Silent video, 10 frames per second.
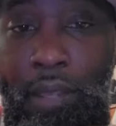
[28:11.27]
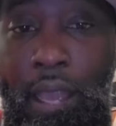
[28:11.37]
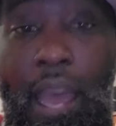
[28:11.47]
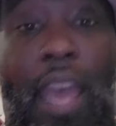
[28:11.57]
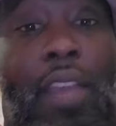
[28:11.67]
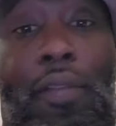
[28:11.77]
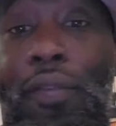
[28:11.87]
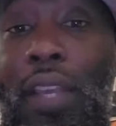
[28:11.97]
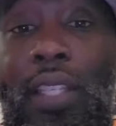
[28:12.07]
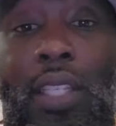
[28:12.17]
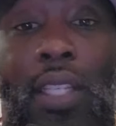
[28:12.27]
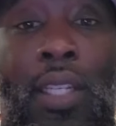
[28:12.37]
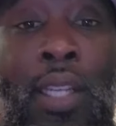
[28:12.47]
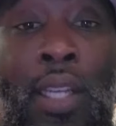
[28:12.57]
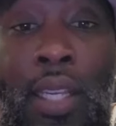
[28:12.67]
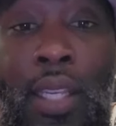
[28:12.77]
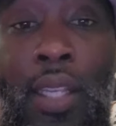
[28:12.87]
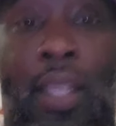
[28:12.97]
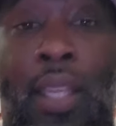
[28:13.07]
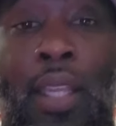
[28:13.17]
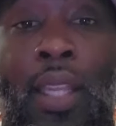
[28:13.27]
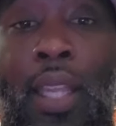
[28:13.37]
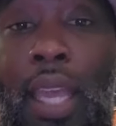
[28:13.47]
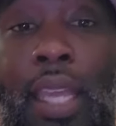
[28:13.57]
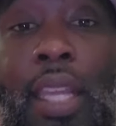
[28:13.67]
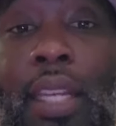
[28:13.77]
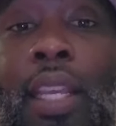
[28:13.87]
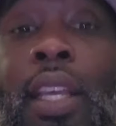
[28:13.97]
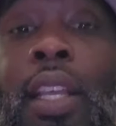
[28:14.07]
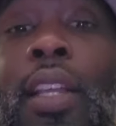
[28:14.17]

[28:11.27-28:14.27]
I ain't fixing nothing. And